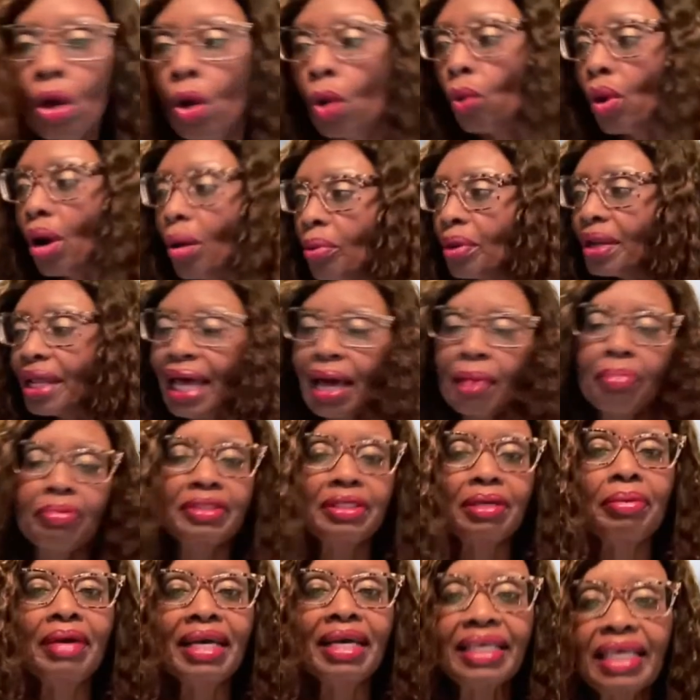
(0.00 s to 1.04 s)
What would have happened to
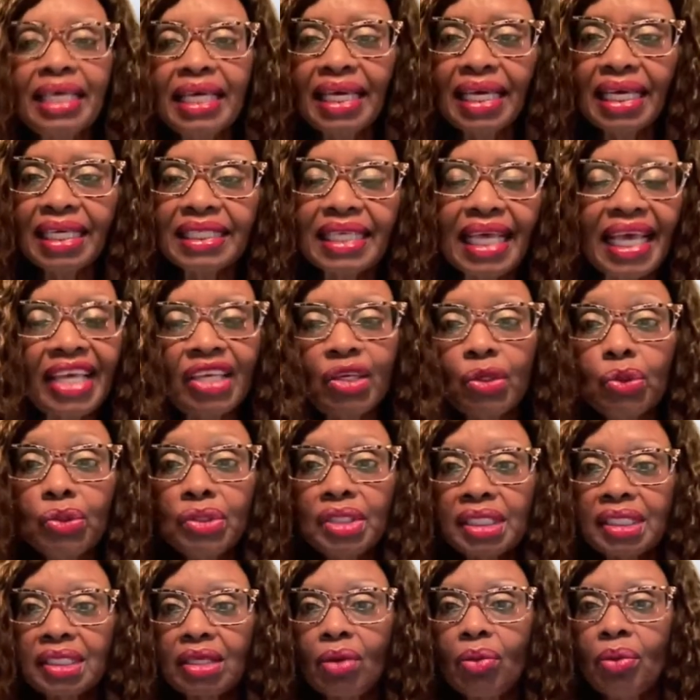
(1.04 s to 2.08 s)
my kids? And you're
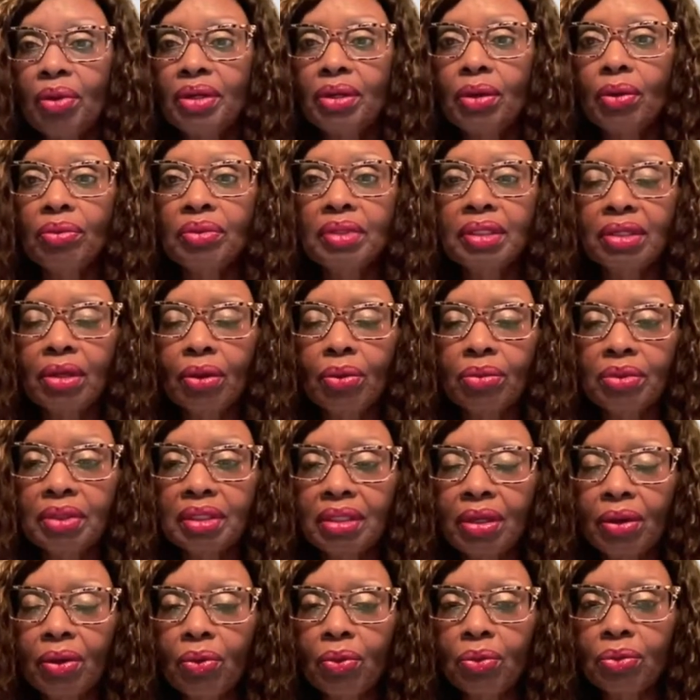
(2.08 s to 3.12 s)
just going on and on and
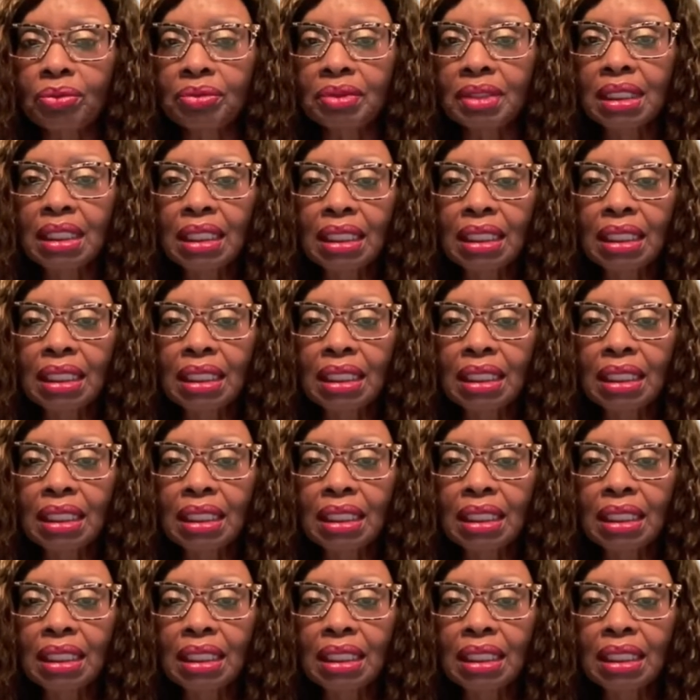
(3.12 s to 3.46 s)
on.